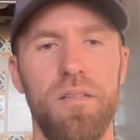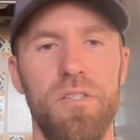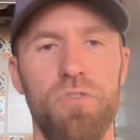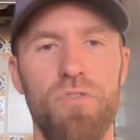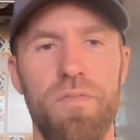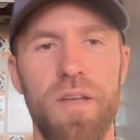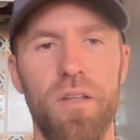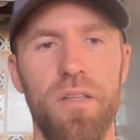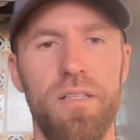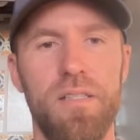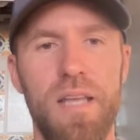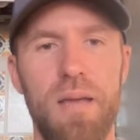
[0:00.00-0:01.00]
to reveal the
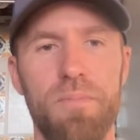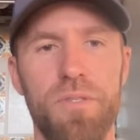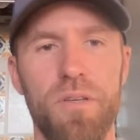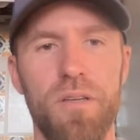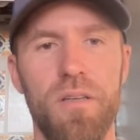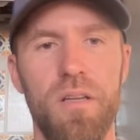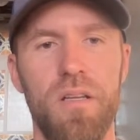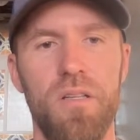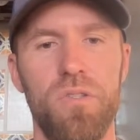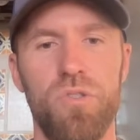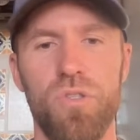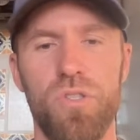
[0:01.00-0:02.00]
deception,
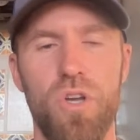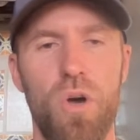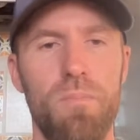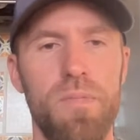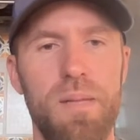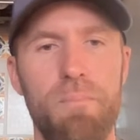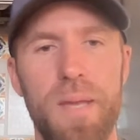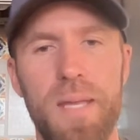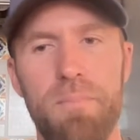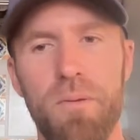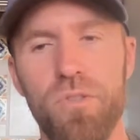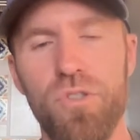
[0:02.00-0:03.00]
just comes in
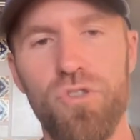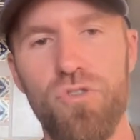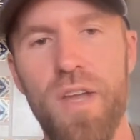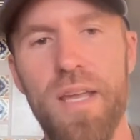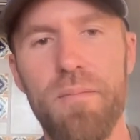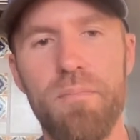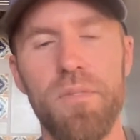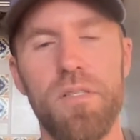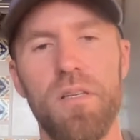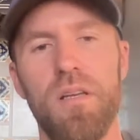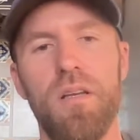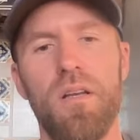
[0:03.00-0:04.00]
people's
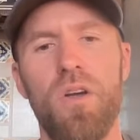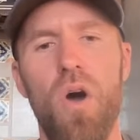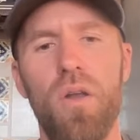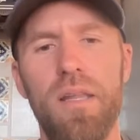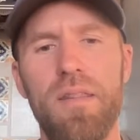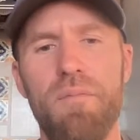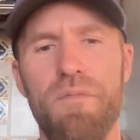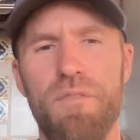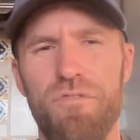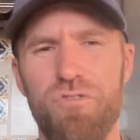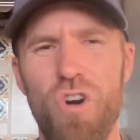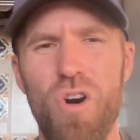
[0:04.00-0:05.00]
streams calling them
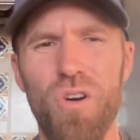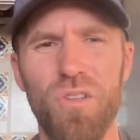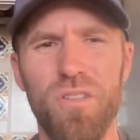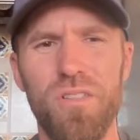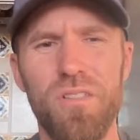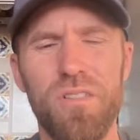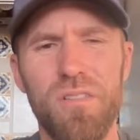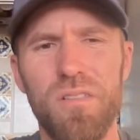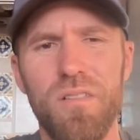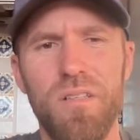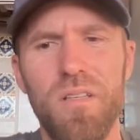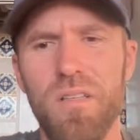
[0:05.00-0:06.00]
frauds.
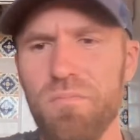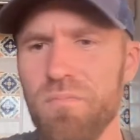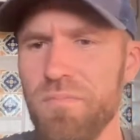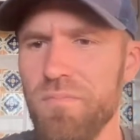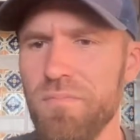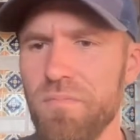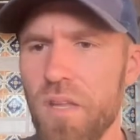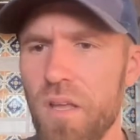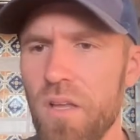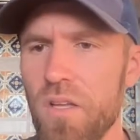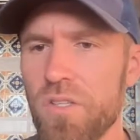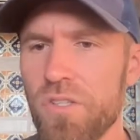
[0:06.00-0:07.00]

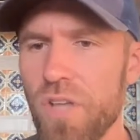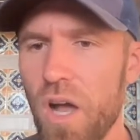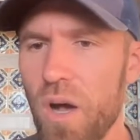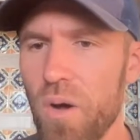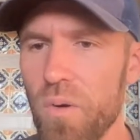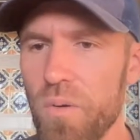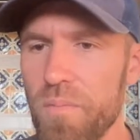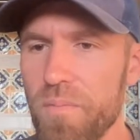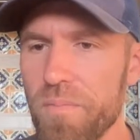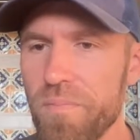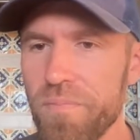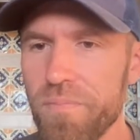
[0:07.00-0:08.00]
So
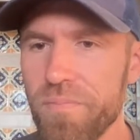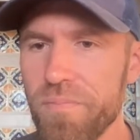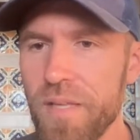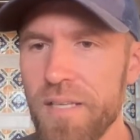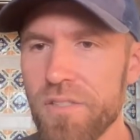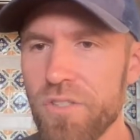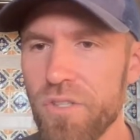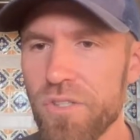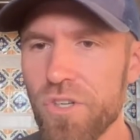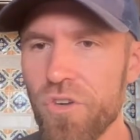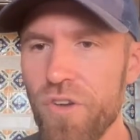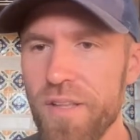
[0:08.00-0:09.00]
it's
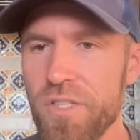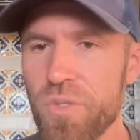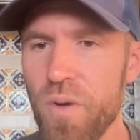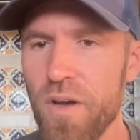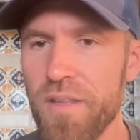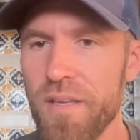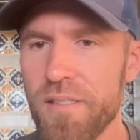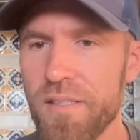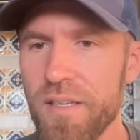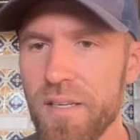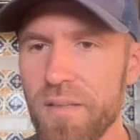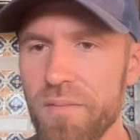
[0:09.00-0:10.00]
just cringeworthy,
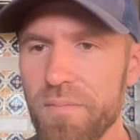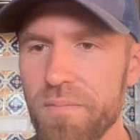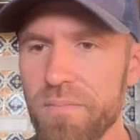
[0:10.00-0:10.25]
isn't it?